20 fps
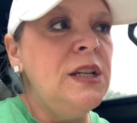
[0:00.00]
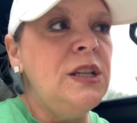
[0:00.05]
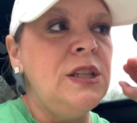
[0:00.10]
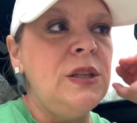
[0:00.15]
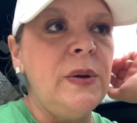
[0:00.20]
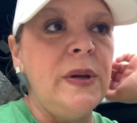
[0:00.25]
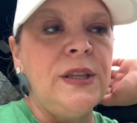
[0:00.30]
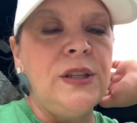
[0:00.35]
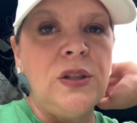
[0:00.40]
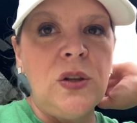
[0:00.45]

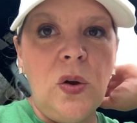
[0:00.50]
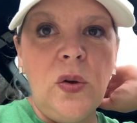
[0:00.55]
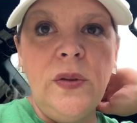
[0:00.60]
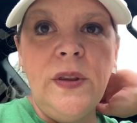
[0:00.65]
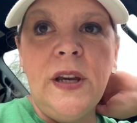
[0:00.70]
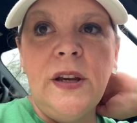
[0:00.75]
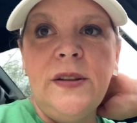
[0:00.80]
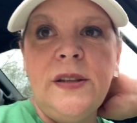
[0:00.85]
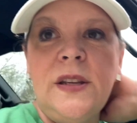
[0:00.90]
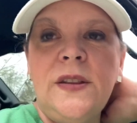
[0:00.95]
So I sold
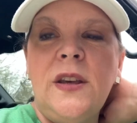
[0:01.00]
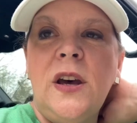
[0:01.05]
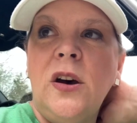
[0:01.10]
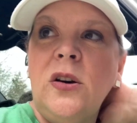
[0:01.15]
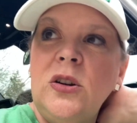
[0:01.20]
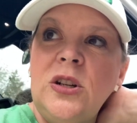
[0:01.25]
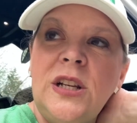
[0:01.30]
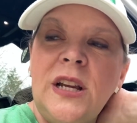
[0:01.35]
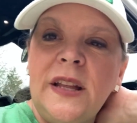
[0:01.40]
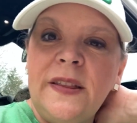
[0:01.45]
those at the
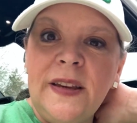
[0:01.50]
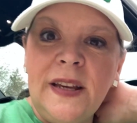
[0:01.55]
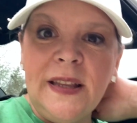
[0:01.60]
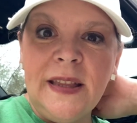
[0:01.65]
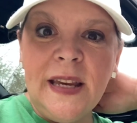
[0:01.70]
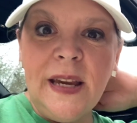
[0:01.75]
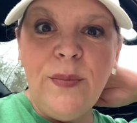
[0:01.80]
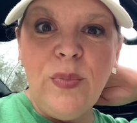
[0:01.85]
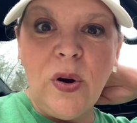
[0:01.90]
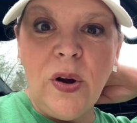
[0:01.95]
auction. I think
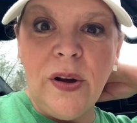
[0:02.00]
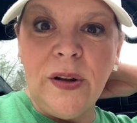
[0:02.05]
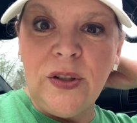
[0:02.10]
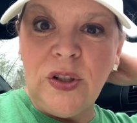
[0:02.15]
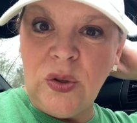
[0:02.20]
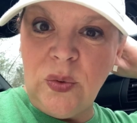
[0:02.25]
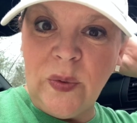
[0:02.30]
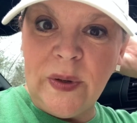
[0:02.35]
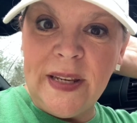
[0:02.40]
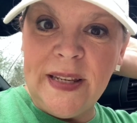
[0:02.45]
they brought
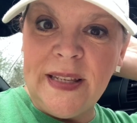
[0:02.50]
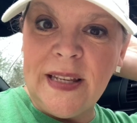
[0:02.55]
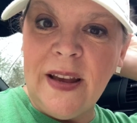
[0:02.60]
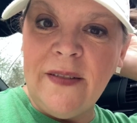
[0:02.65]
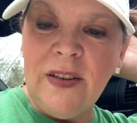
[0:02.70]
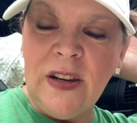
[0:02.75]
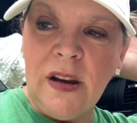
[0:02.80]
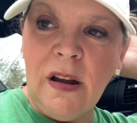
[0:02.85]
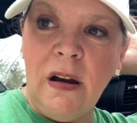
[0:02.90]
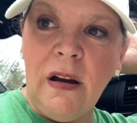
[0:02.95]

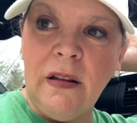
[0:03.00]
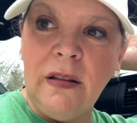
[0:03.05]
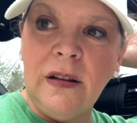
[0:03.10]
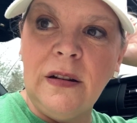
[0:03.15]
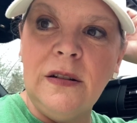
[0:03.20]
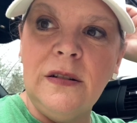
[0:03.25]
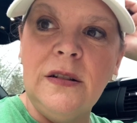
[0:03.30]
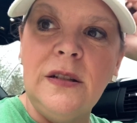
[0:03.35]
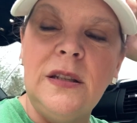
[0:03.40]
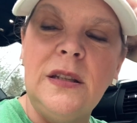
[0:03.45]

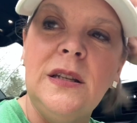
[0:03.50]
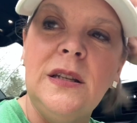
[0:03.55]
$27.